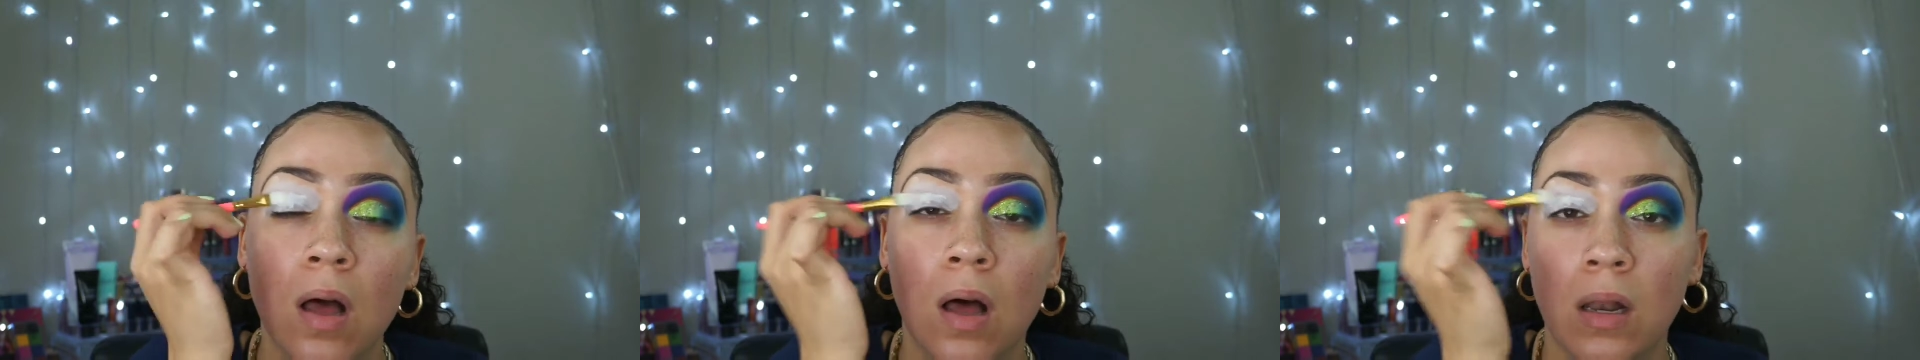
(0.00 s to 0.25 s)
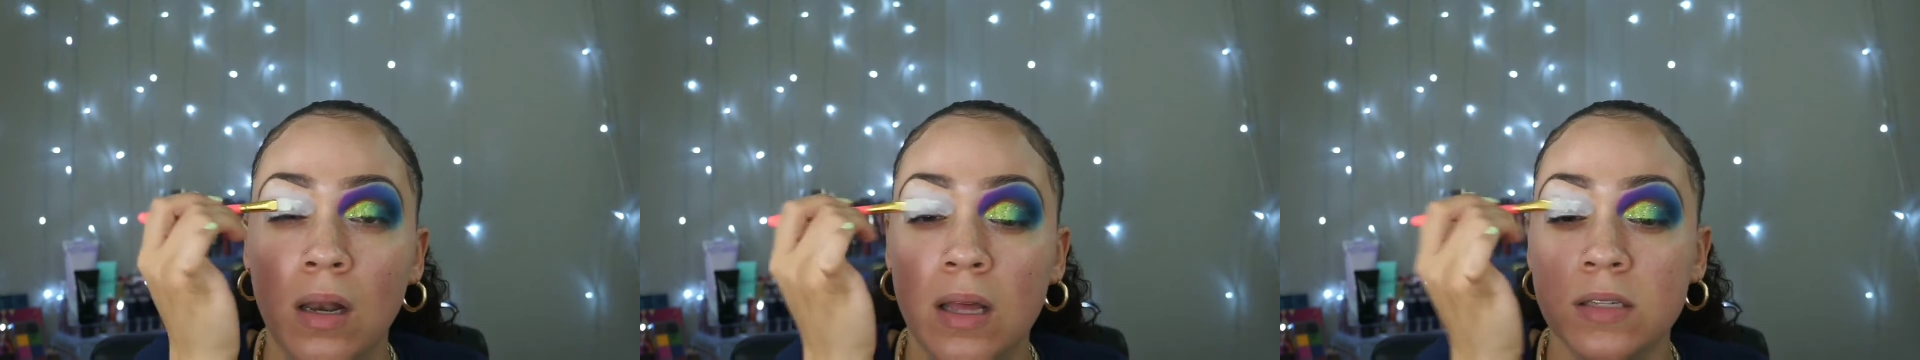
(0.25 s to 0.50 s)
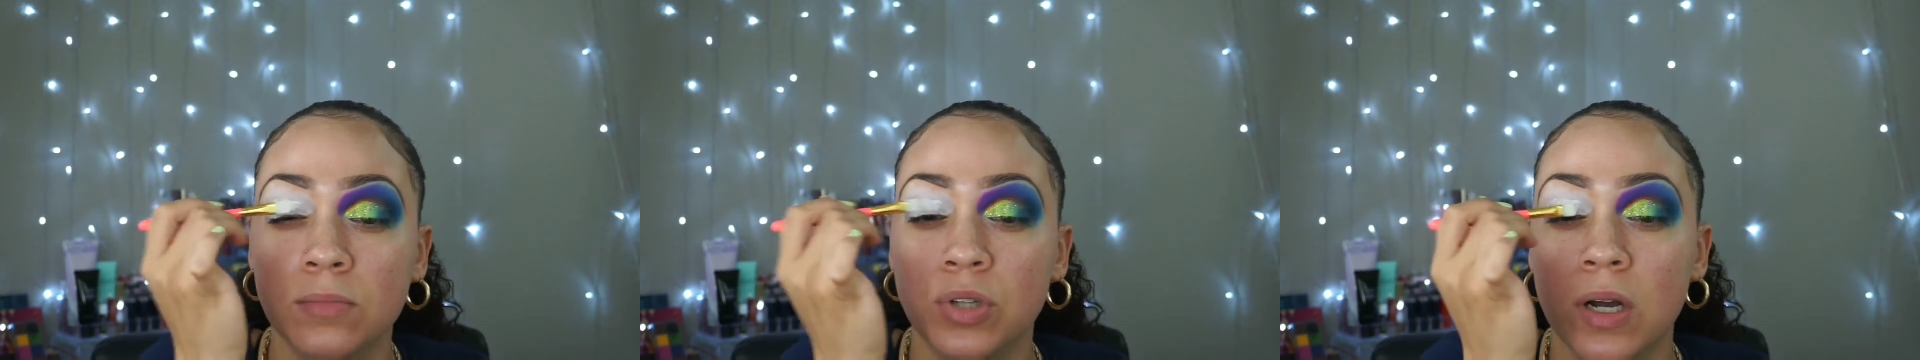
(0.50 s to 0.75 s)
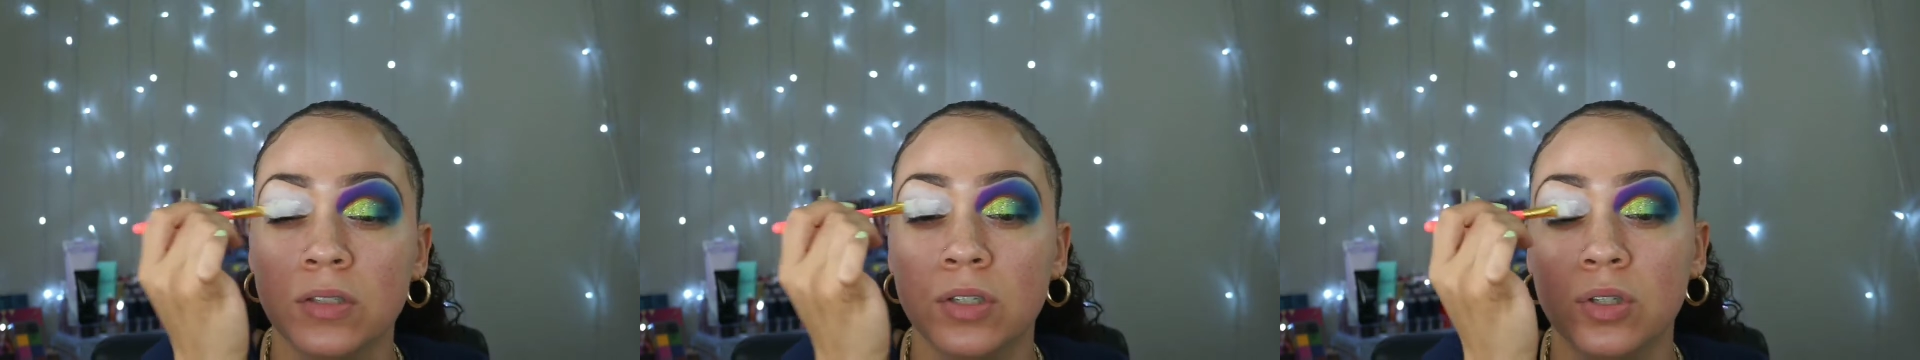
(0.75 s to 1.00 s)
Unless I'm
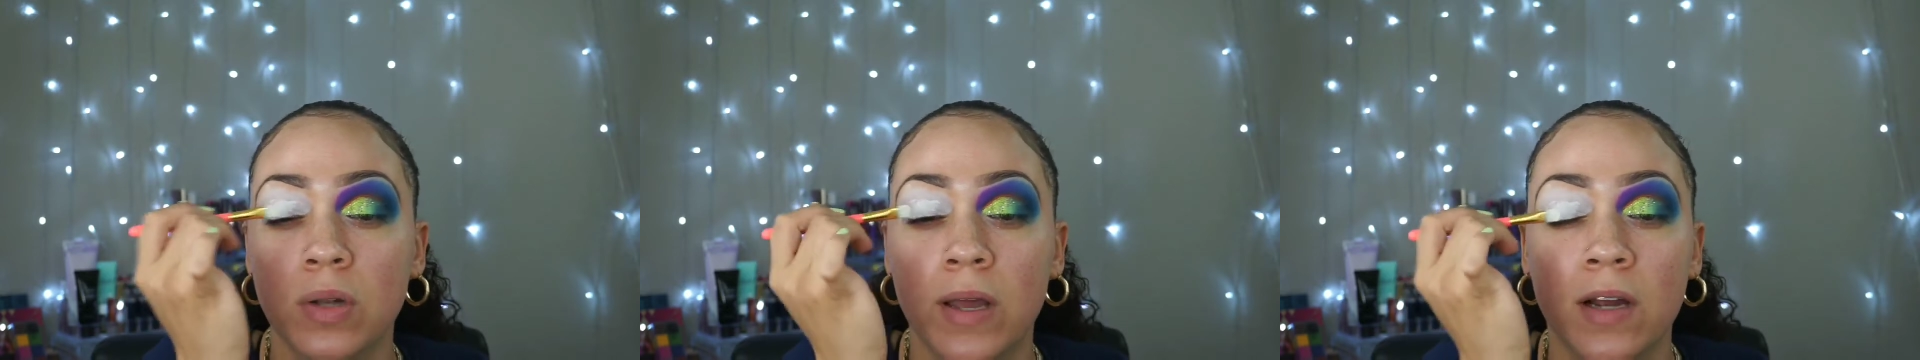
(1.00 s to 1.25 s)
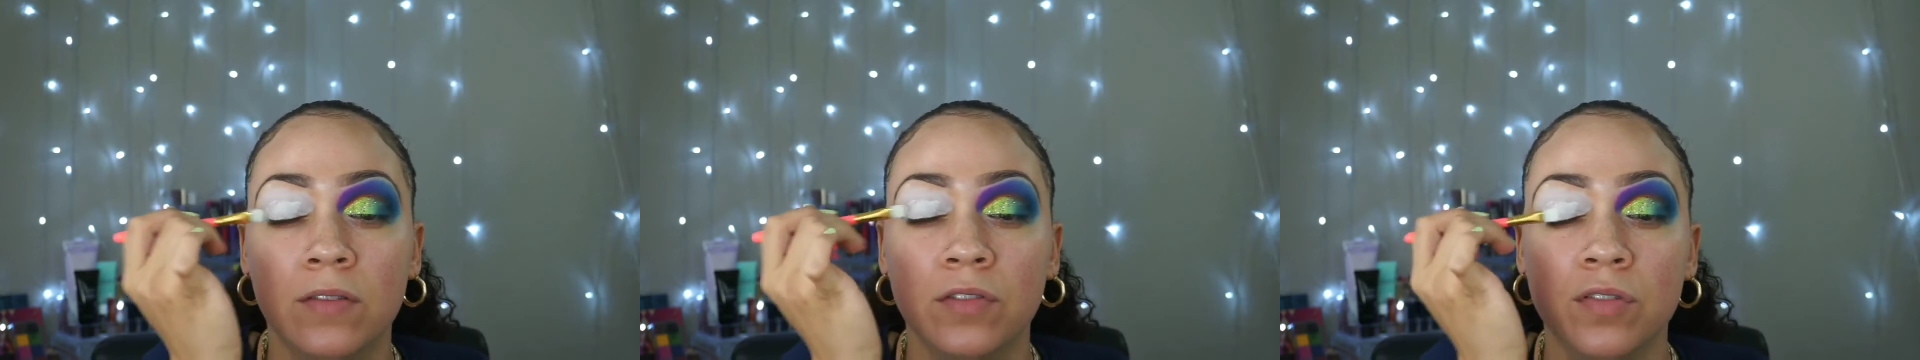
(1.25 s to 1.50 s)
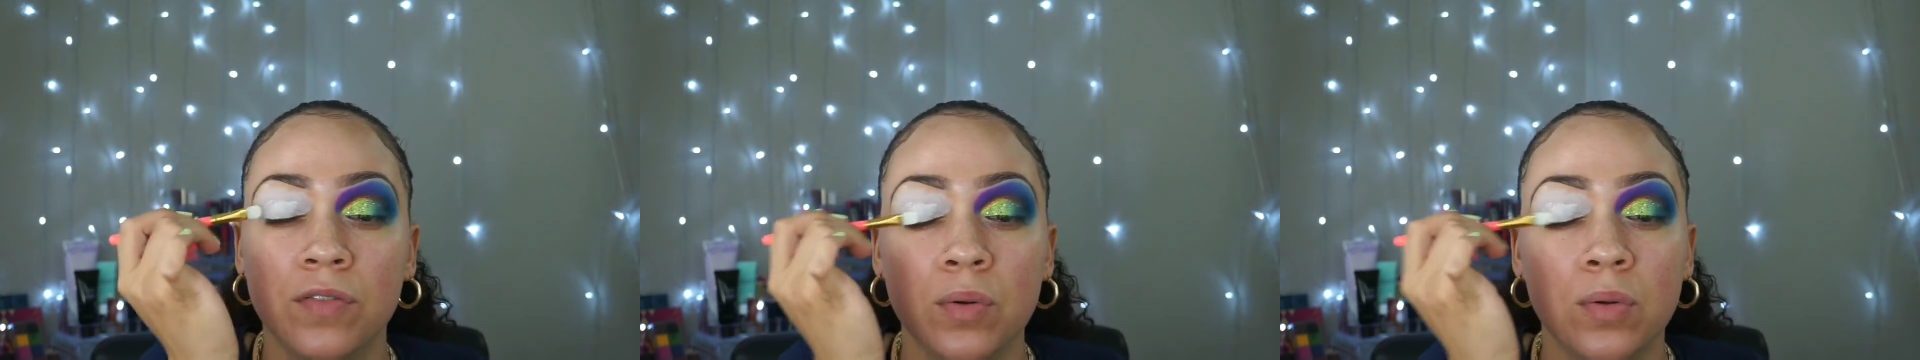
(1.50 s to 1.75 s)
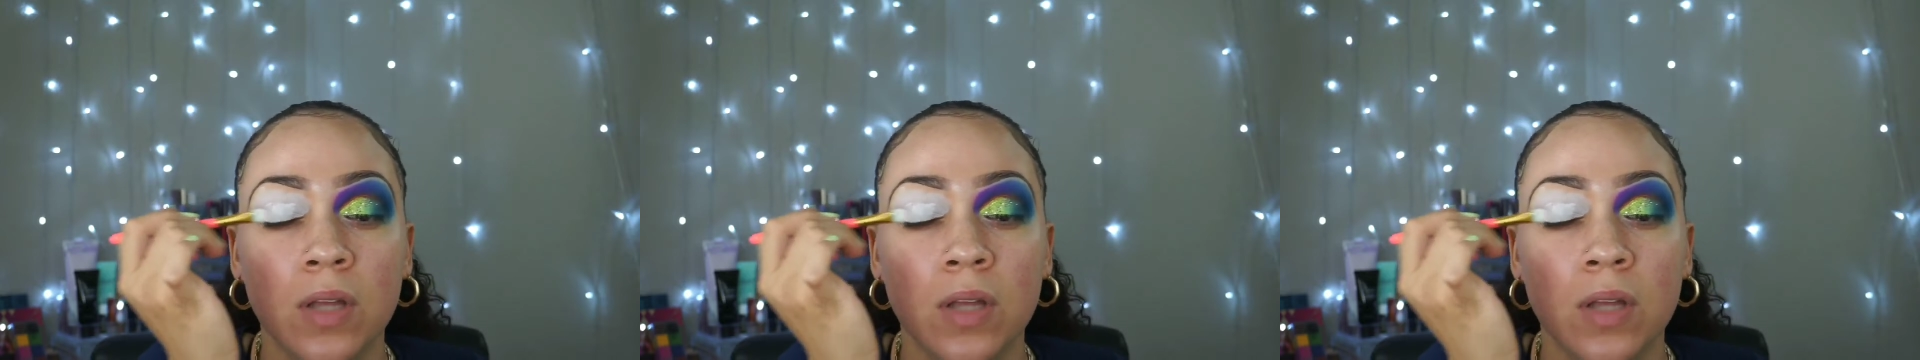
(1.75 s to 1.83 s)
trying to do like a review,